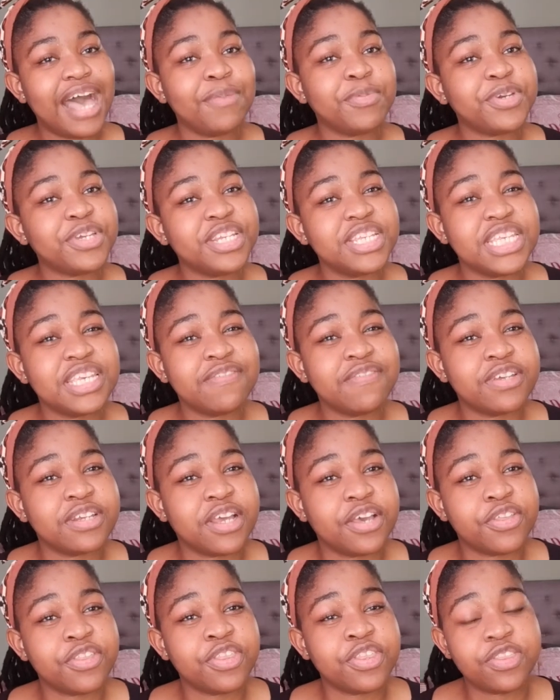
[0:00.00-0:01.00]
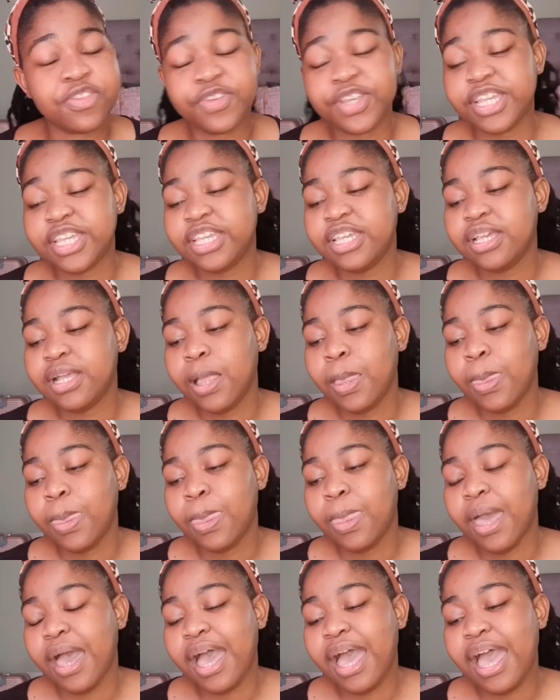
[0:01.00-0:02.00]
I'm going to give it a 3.
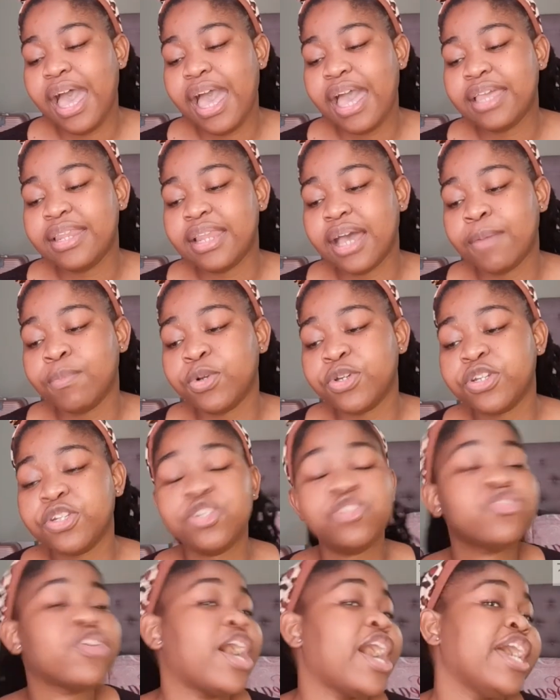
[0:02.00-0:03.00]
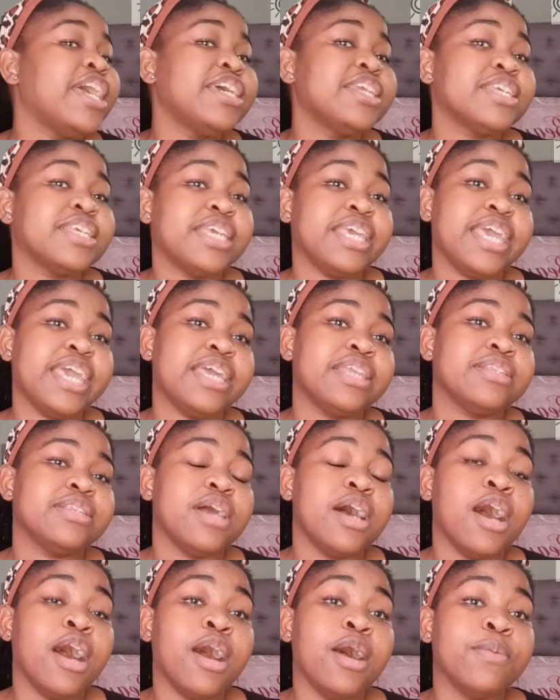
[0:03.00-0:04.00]
And I'm going to try it again
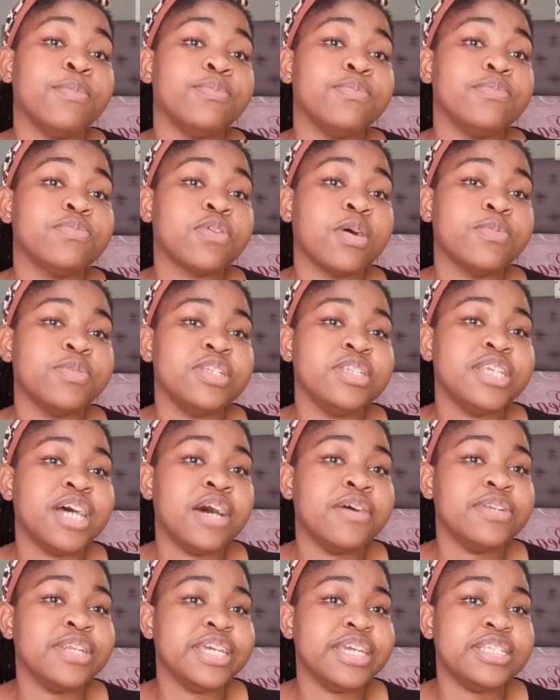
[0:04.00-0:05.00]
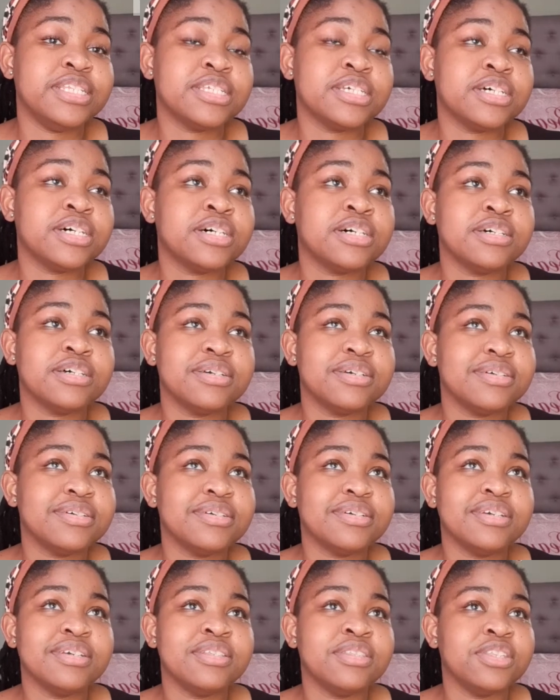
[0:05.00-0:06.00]
probably down later
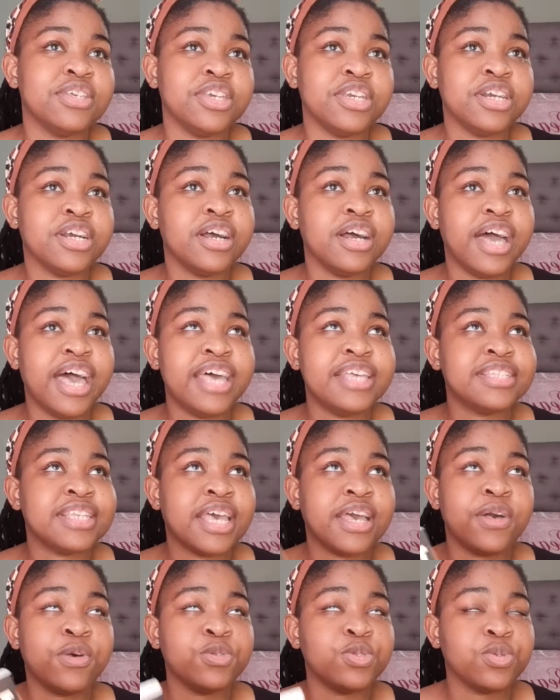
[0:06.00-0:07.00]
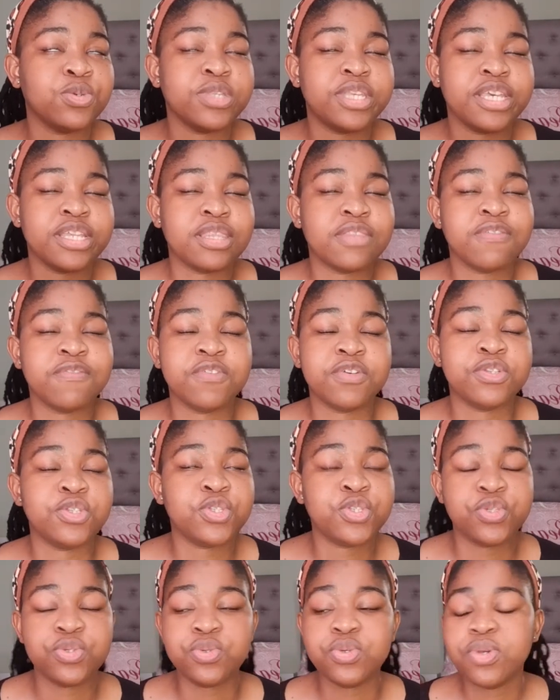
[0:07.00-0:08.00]
in the year, as I also get the
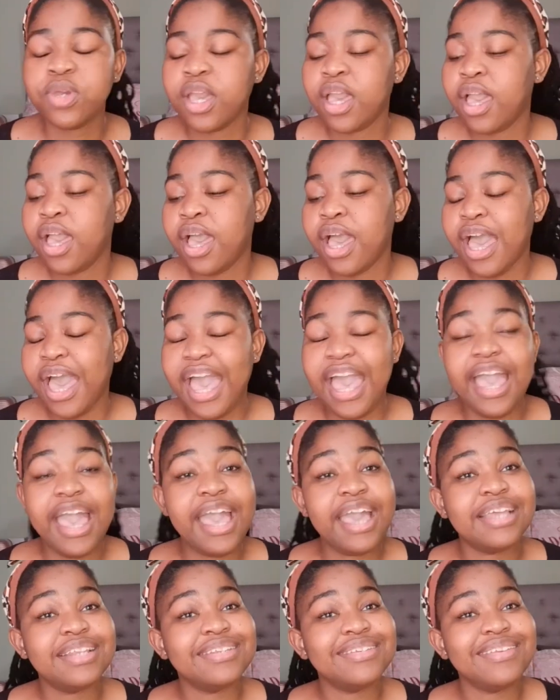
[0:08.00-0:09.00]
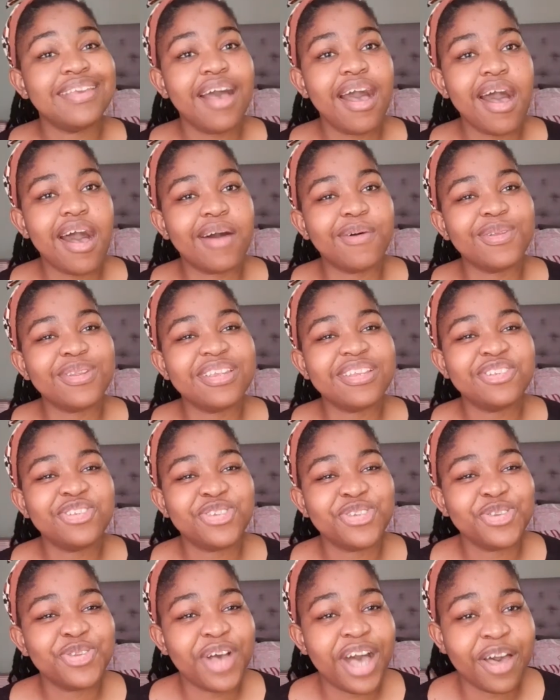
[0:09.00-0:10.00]
first two. And yeah, I will
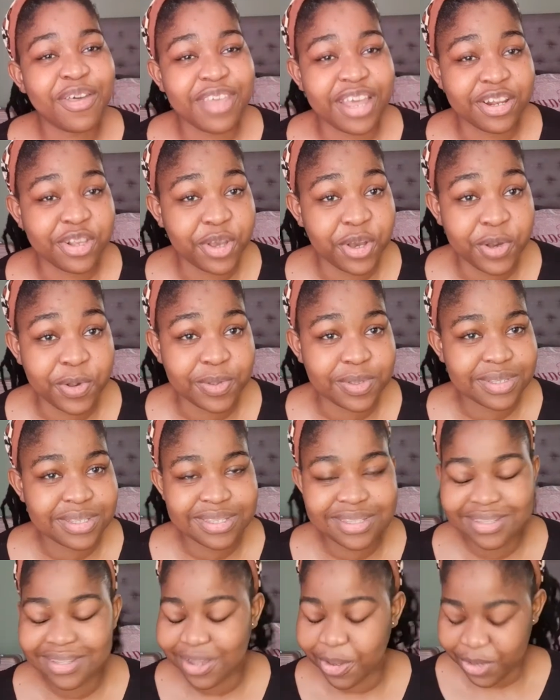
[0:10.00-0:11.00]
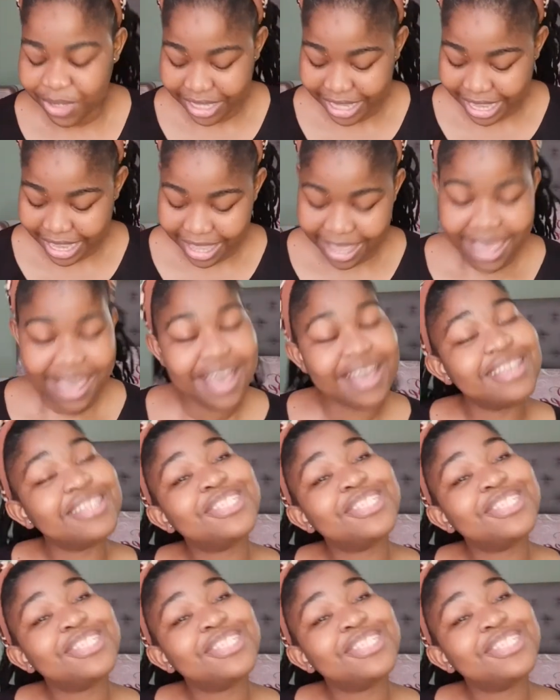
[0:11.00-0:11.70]
let you know how that goes. Okay?